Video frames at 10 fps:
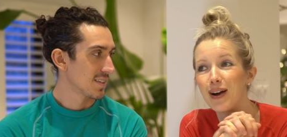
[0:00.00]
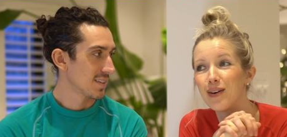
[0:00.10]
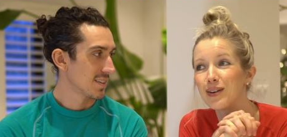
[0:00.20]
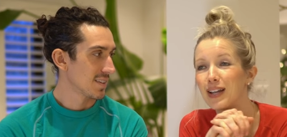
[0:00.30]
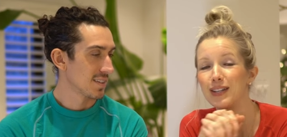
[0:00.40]

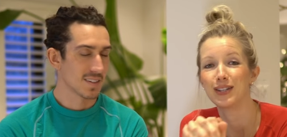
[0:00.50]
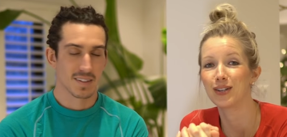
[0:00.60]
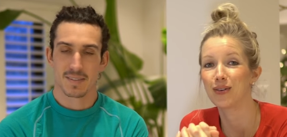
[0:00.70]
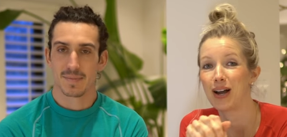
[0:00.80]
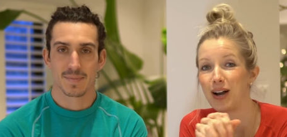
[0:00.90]
Speaker 1: out, and I didn't
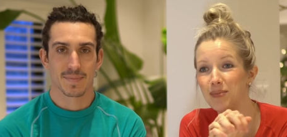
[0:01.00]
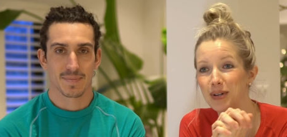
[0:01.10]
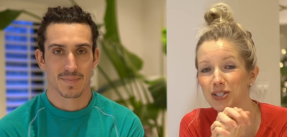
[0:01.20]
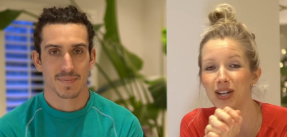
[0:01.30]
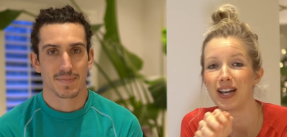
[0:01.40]
know how
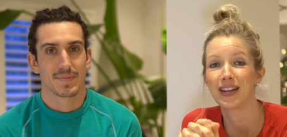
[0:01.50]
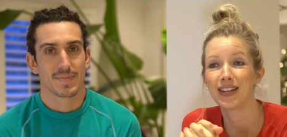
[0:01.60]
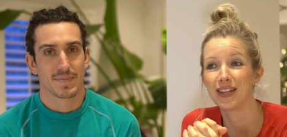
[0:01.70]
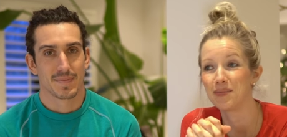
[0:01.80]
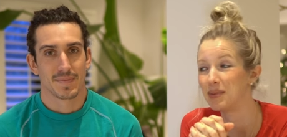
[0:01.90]
much I had
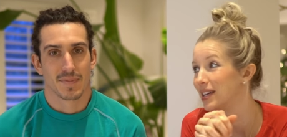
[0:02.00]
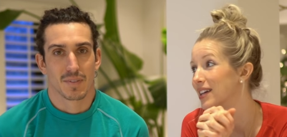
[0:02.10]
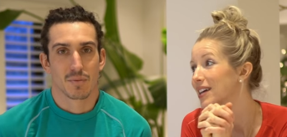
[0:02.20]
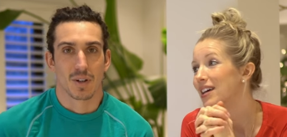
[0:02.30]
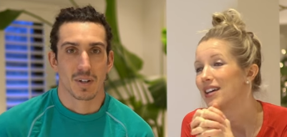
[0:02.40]
in
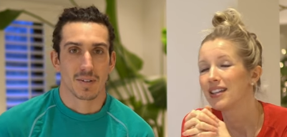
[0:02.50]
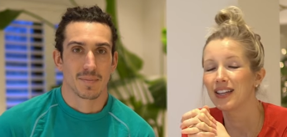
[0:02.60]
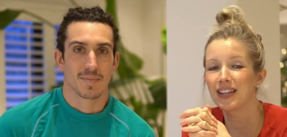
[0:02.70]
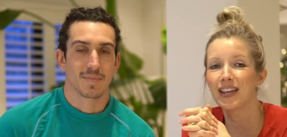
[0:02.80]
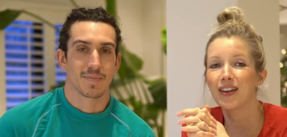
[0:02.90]
me. Right.
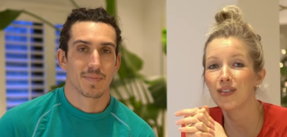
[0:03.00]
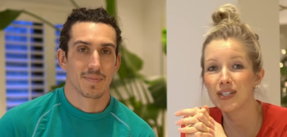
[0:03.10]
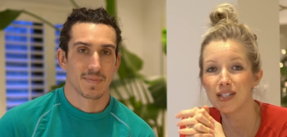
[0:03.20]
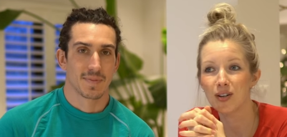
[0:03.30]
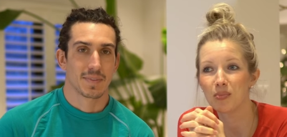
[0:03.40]
Like every
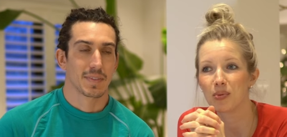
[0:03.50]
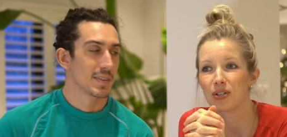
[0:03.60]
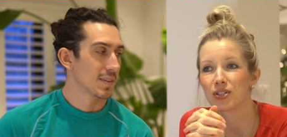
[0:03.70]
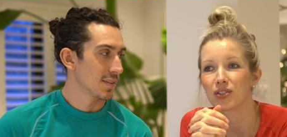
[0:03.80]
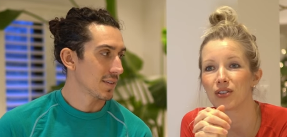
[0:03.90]
single
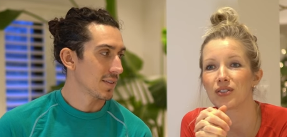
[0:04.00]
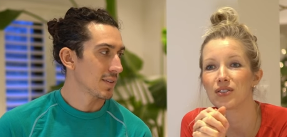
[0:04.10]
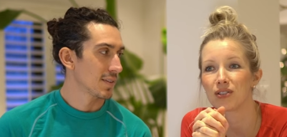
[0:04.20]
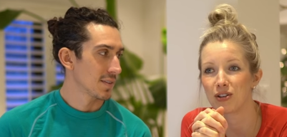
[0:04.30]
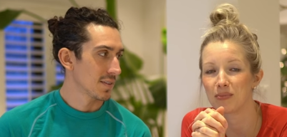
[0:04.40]
push took
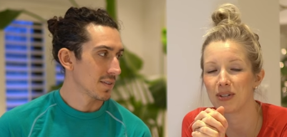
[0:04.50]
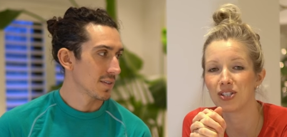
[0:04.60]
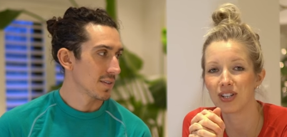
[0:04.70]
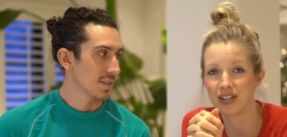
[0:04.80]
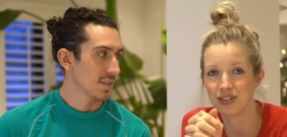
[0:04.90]
so
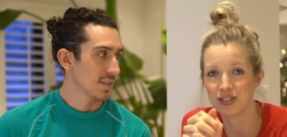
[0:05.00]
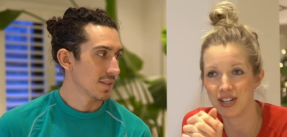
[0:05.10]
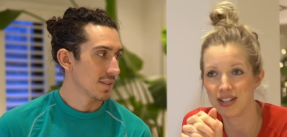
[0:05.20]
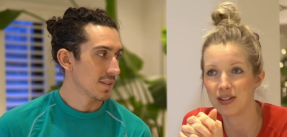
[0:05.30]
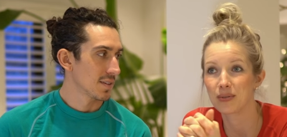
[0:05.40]
much
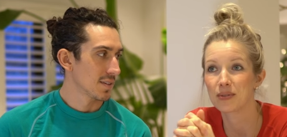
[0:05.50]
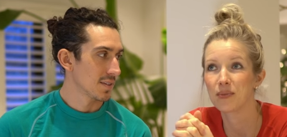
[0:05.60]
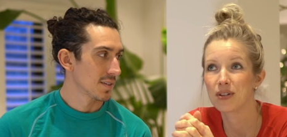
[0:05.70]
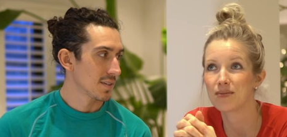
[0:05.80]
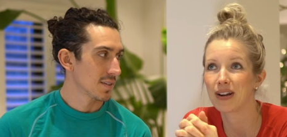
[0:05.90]
energy, and there was
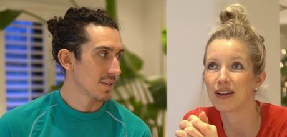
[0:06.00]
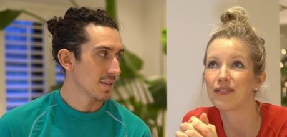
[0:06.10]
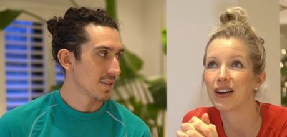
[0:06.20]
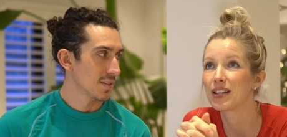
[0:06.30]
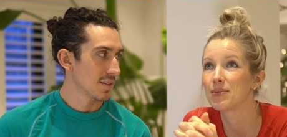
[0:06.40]
one where I
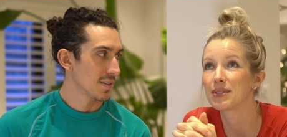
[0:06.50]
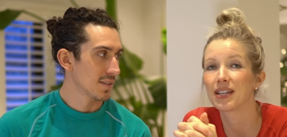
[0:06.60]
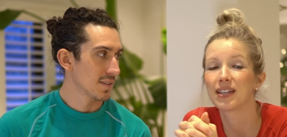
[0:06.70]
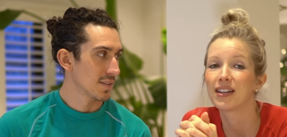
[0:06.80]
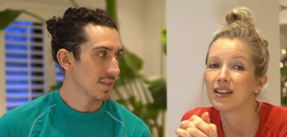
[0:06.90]
finally was
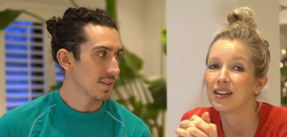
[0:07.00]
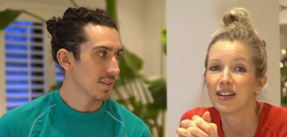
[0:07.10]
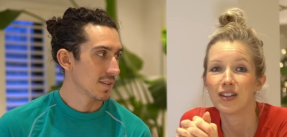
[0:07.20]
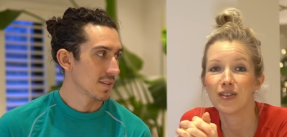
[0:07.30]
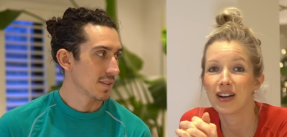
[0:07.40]
like,
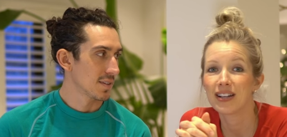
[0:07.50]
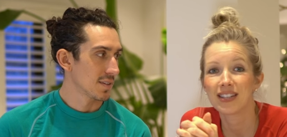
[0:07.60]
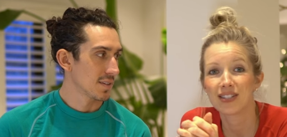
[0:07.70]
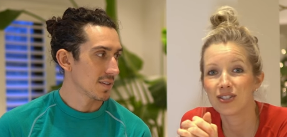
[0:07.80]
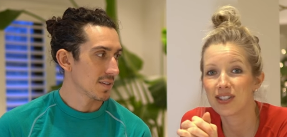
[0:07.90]
"You
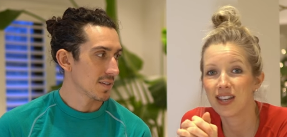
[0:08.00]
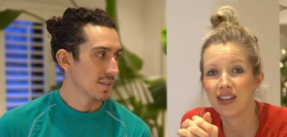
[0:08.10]
guys, I just